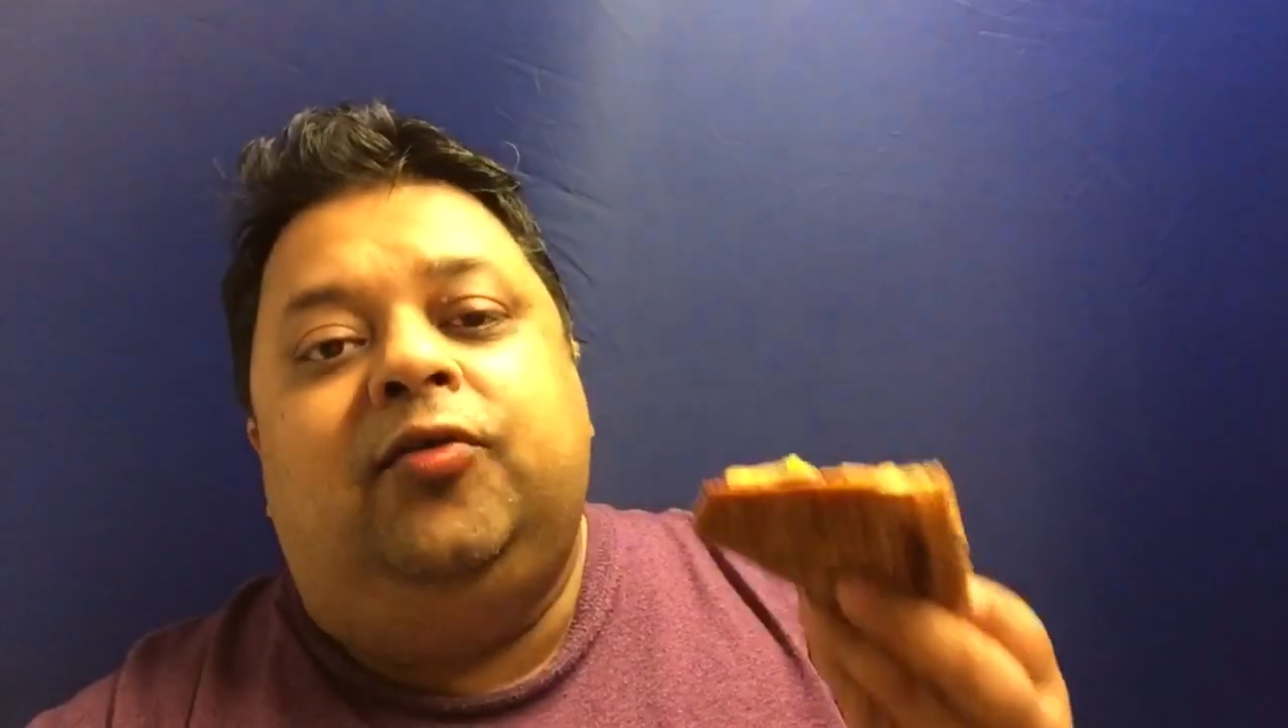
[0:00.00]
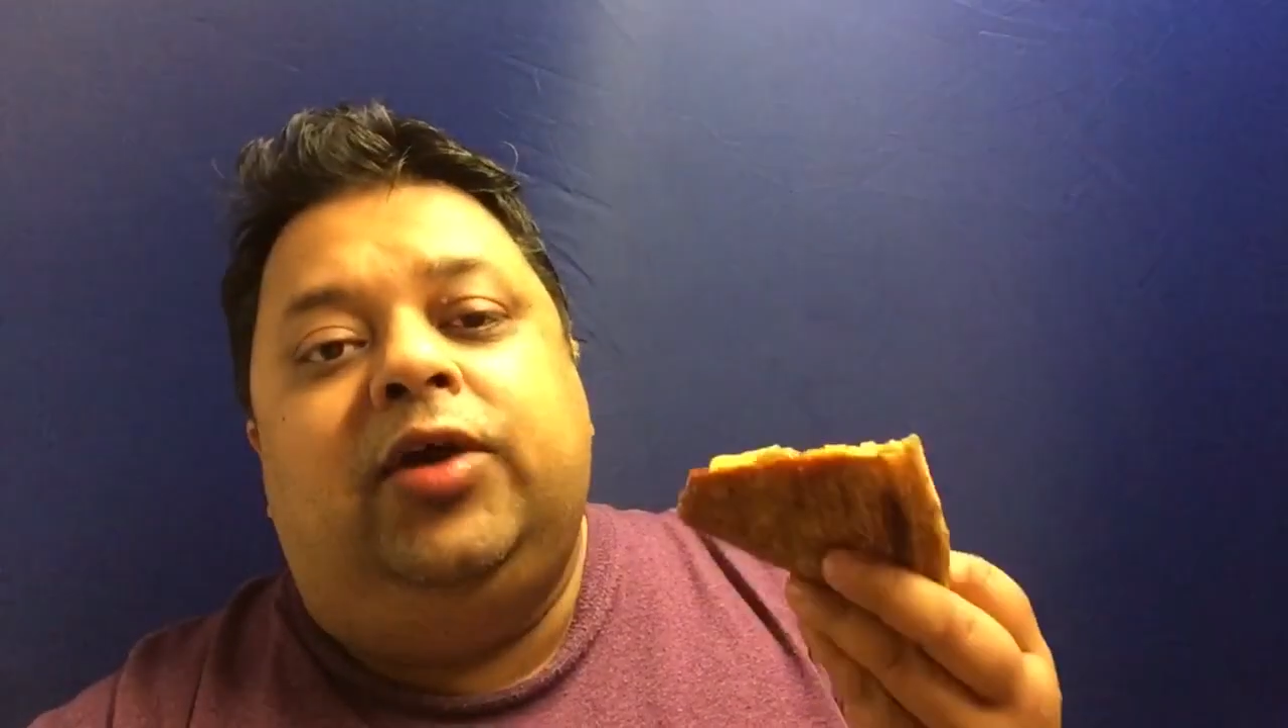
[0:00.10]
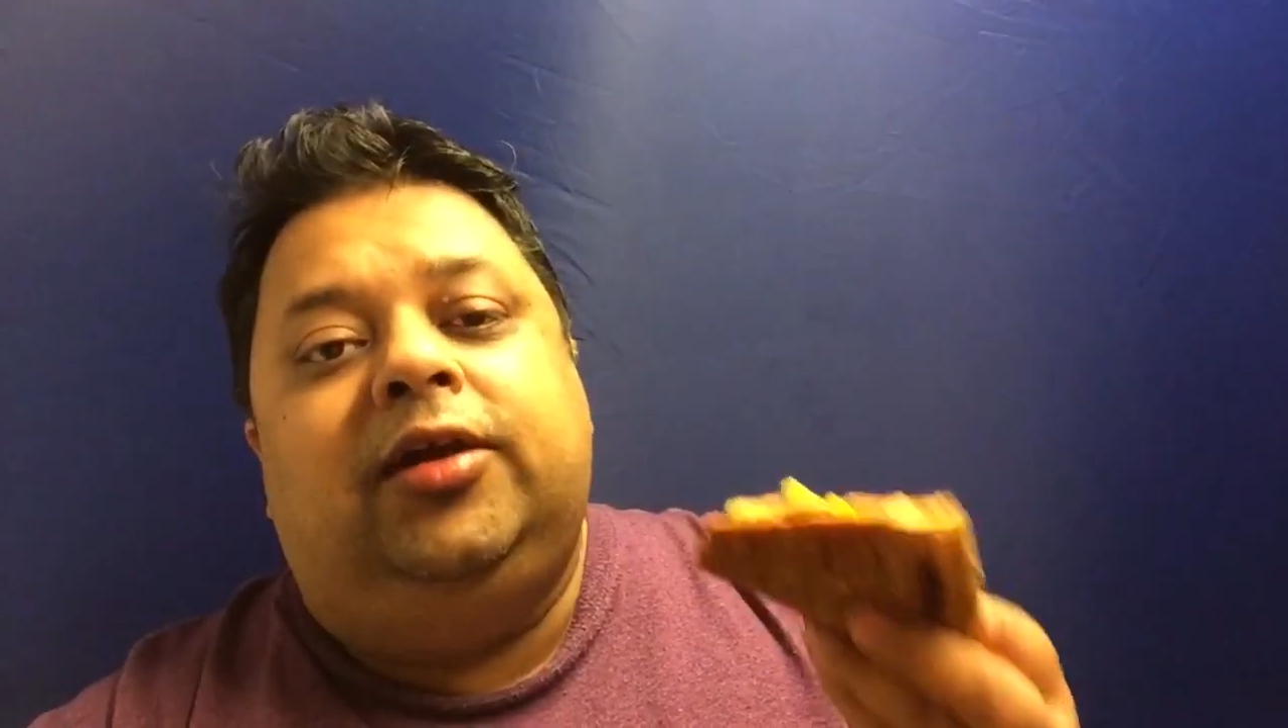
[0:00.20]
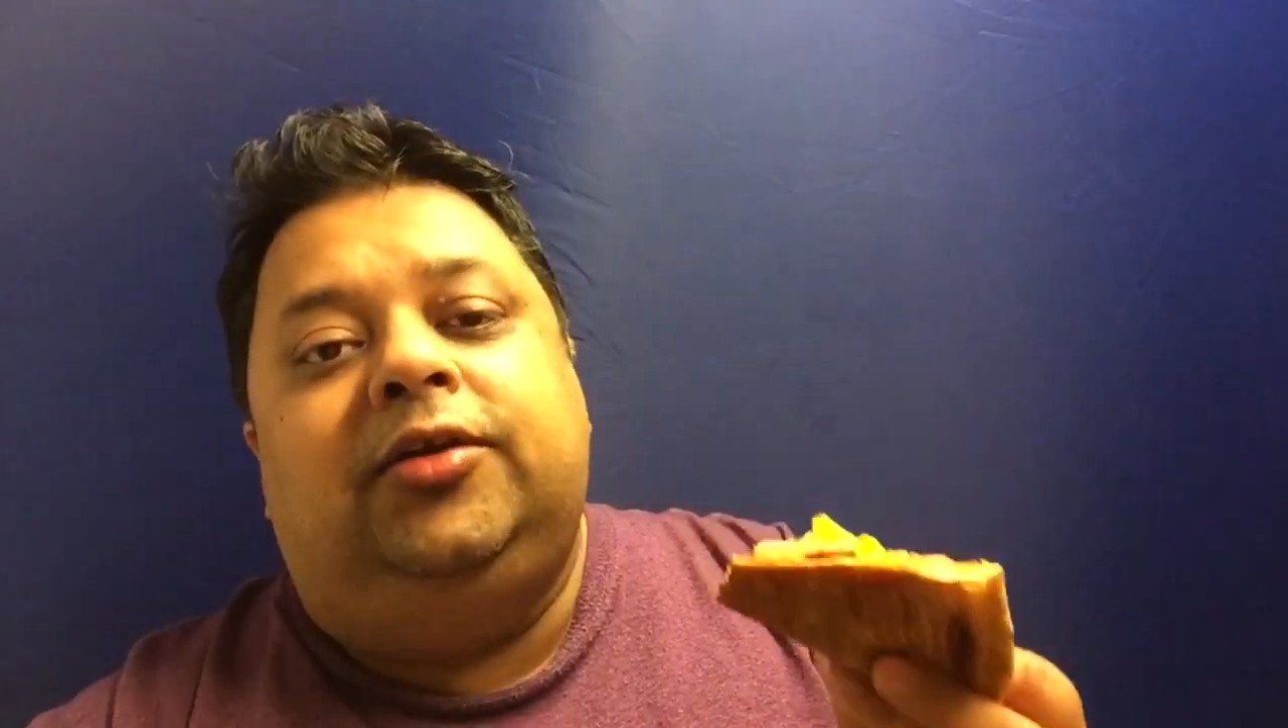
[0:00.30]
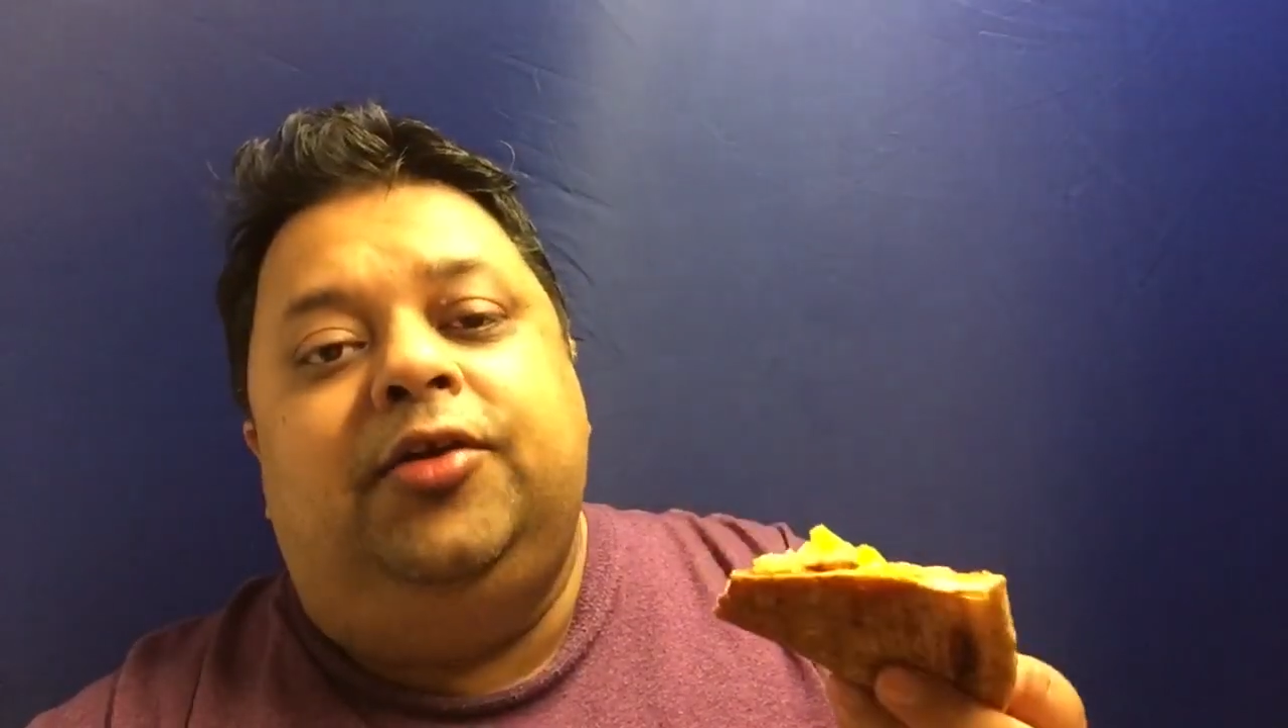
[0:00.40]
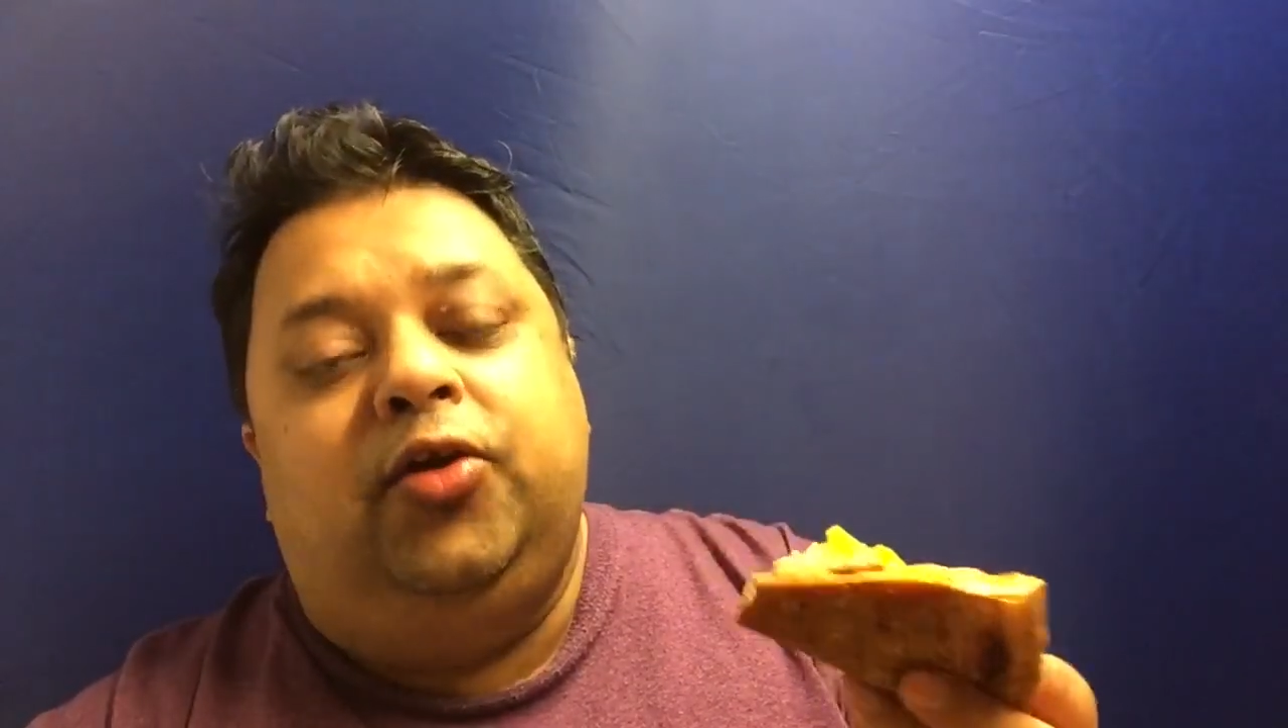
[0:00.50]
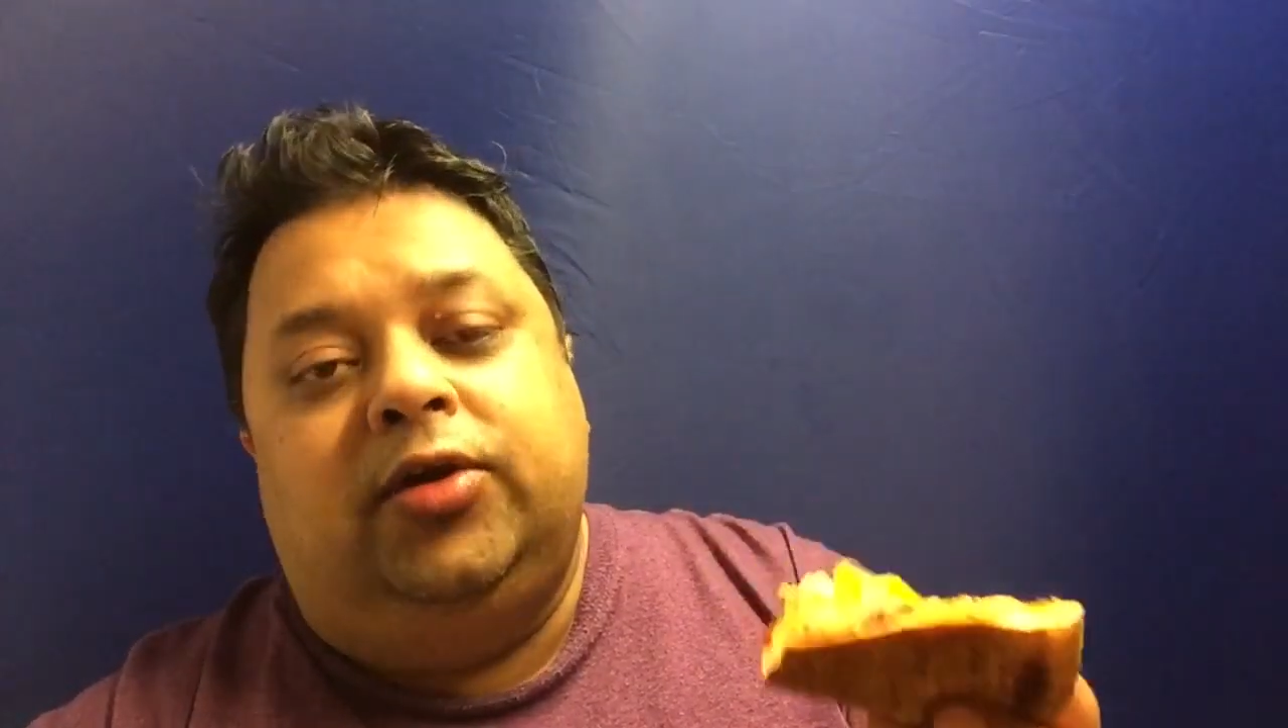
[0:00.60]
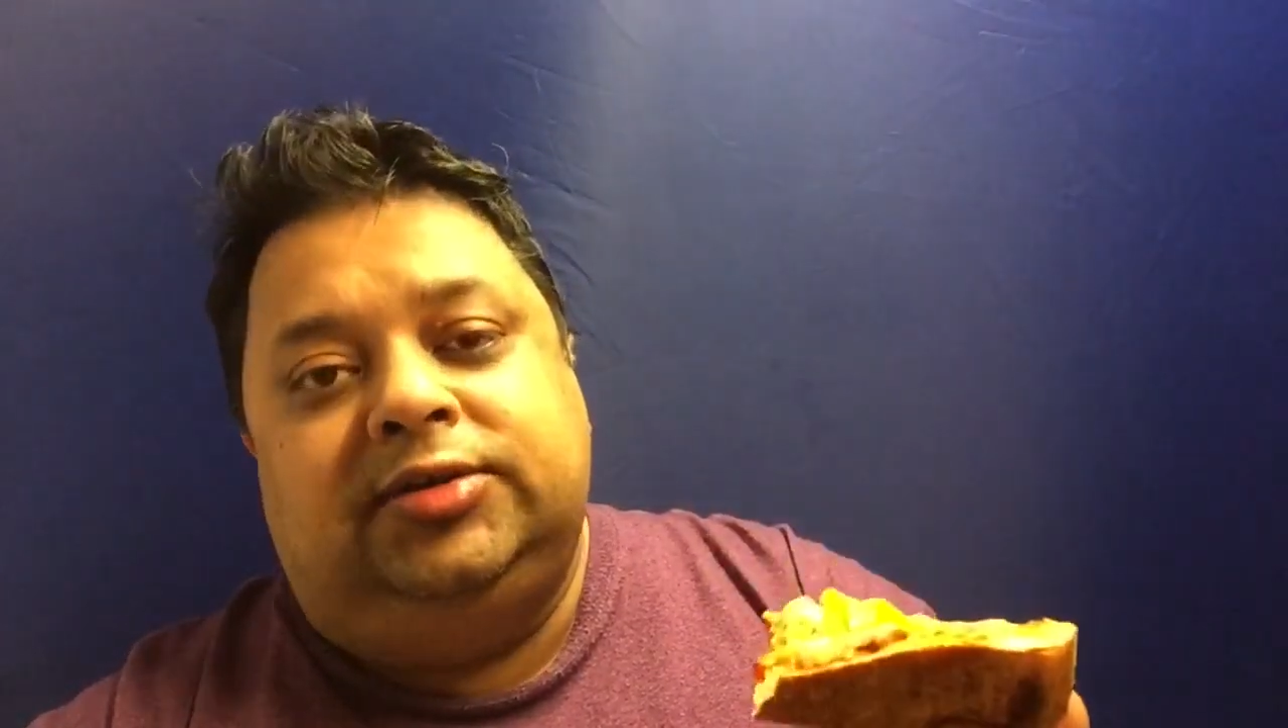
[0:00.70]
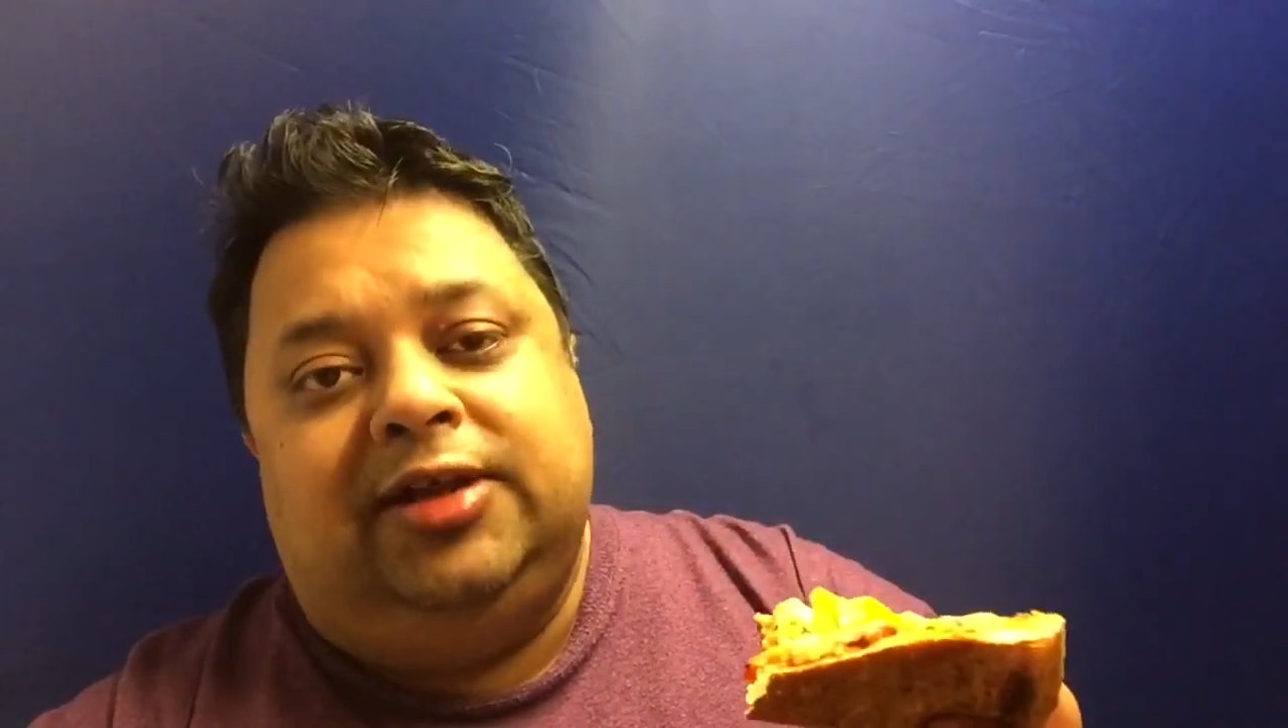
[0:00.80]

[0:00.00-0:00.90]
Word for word: the regular New York